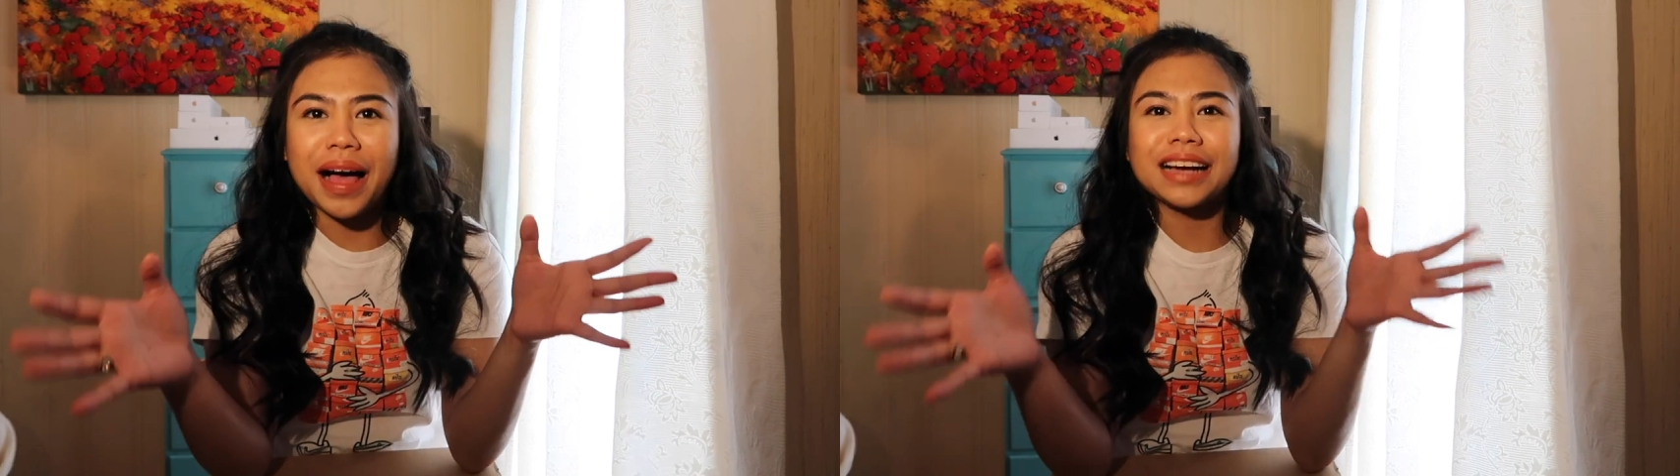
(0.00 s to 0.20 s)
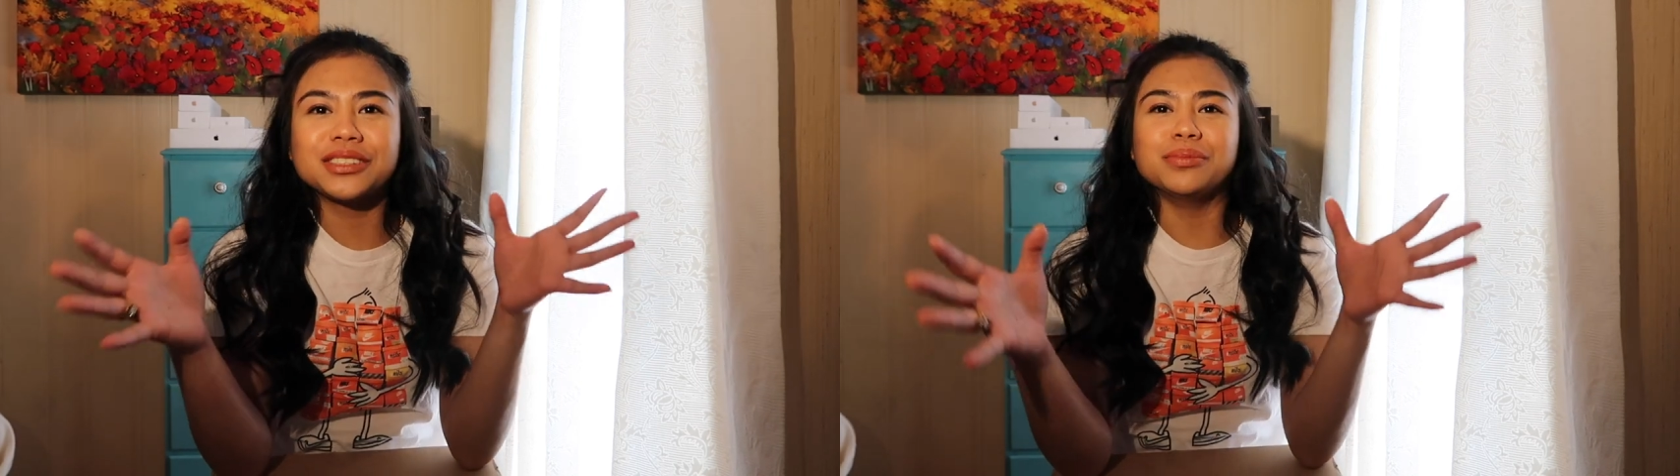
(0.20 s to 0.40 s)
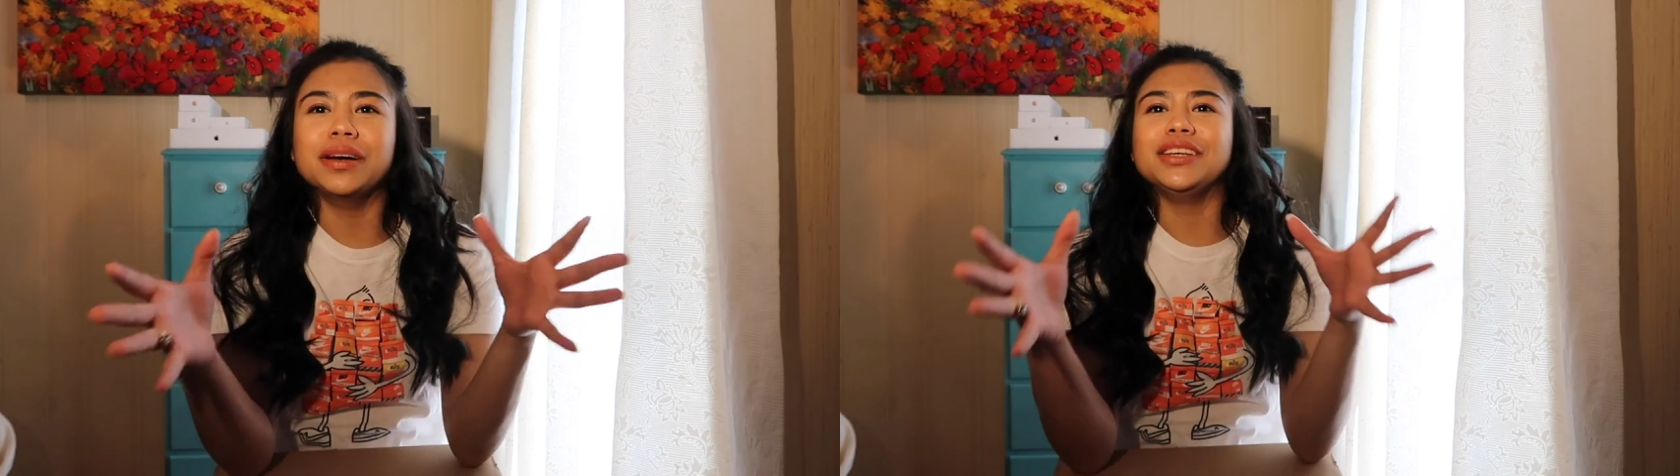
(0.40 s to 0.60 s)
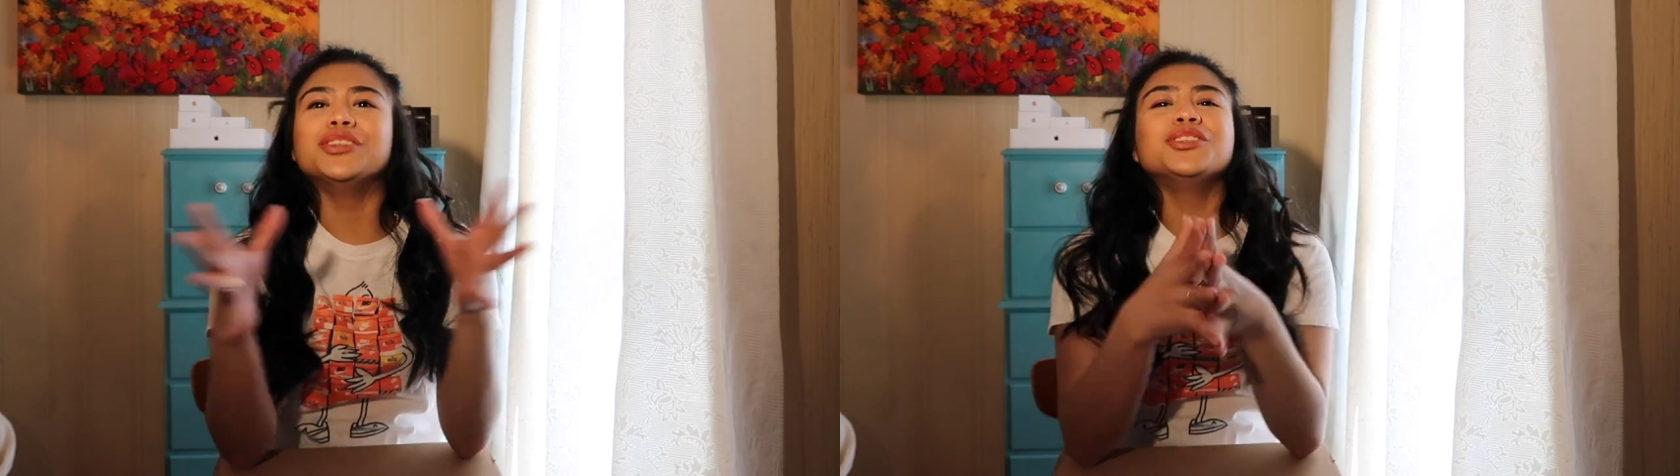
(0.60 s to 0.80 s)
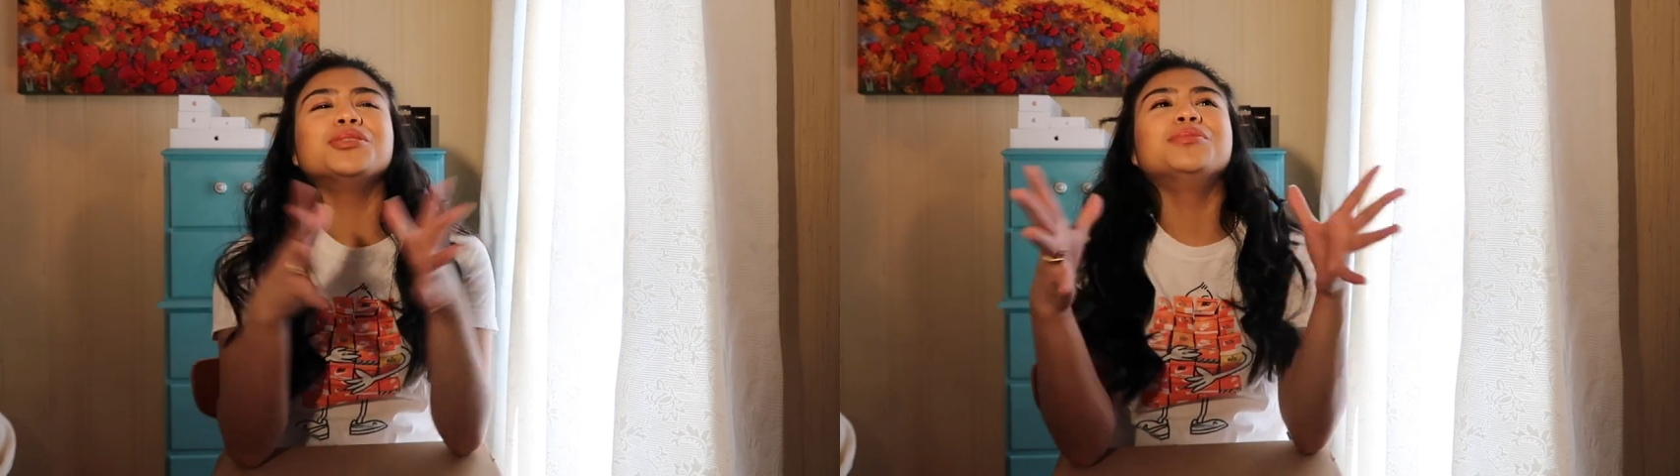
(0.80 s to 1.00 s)
back to my
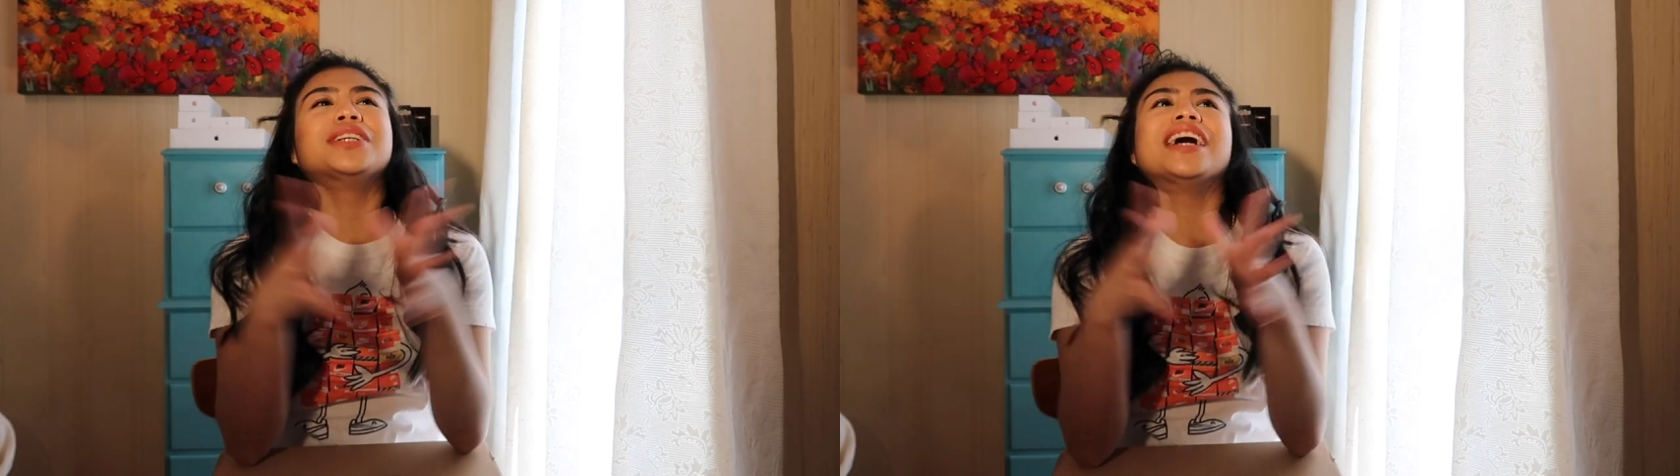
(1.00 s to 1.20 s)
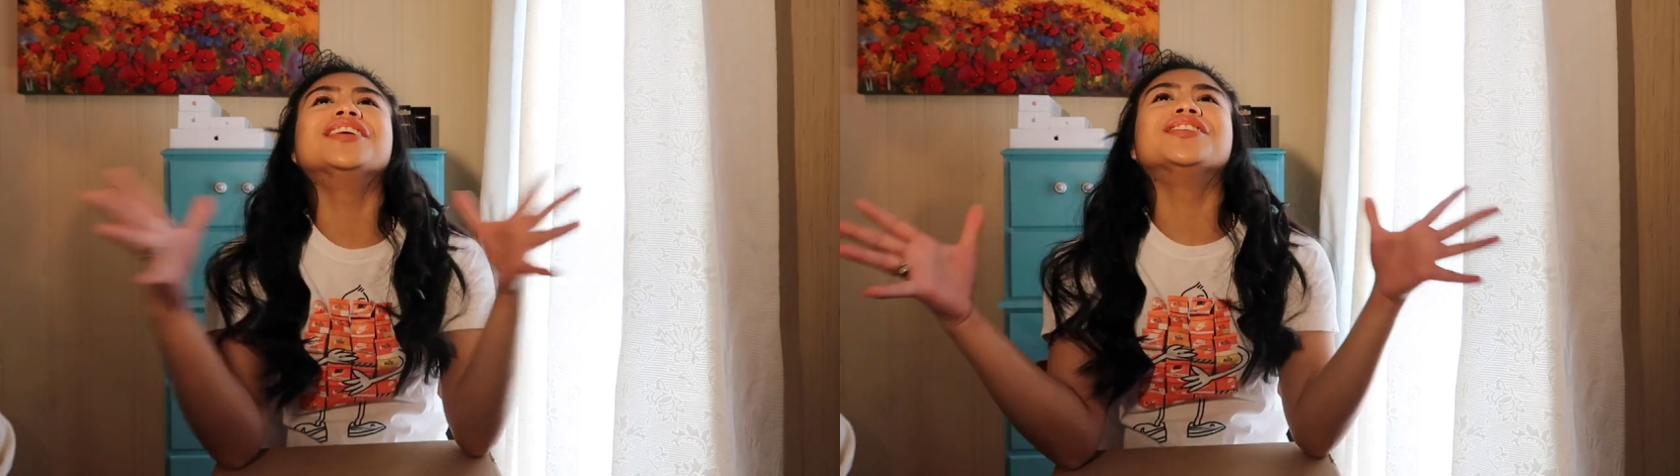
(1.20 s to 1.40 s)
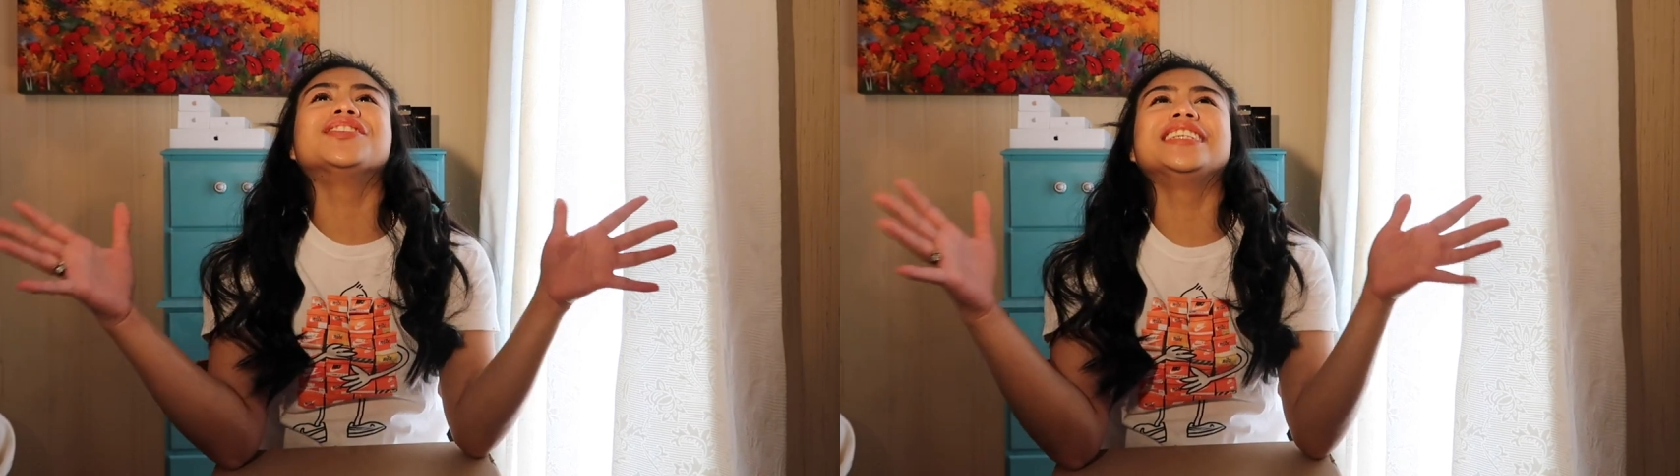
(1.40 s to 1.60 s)
YouTube channel.